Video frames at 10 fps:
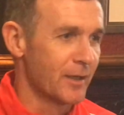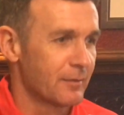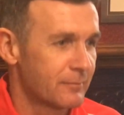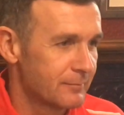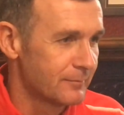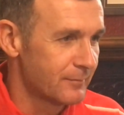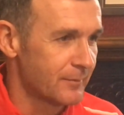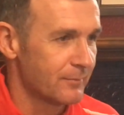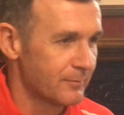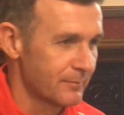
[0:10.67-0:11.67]
you
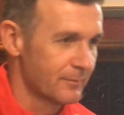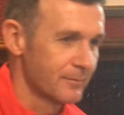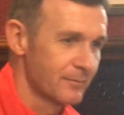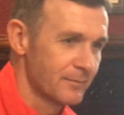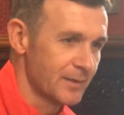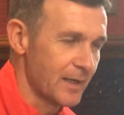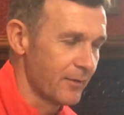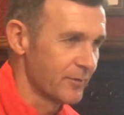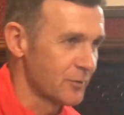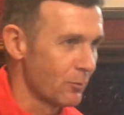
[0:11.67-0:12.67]

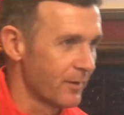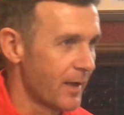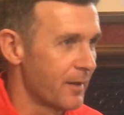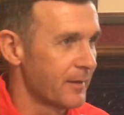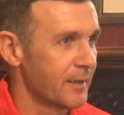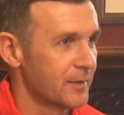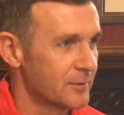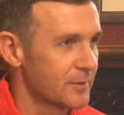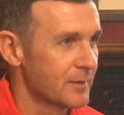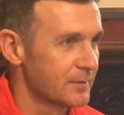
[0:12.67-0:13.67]
get a result like that, then
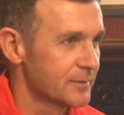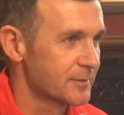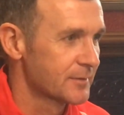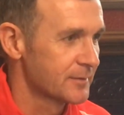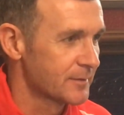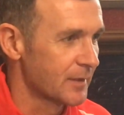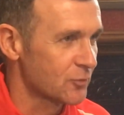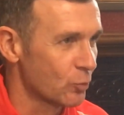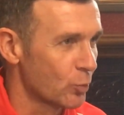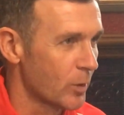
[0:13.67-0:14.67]
it's a
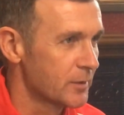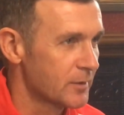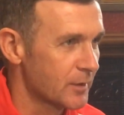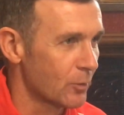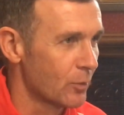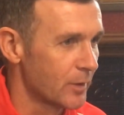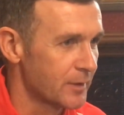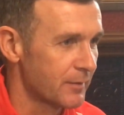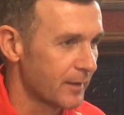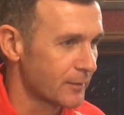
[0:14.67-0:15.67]
sore one, you know,
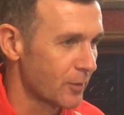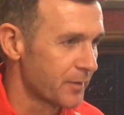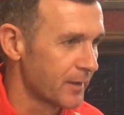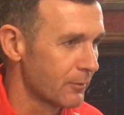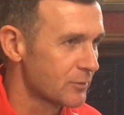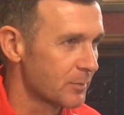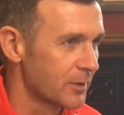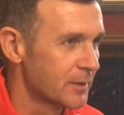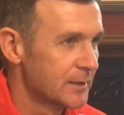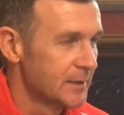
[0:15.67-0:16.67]
and you think nothing else of it.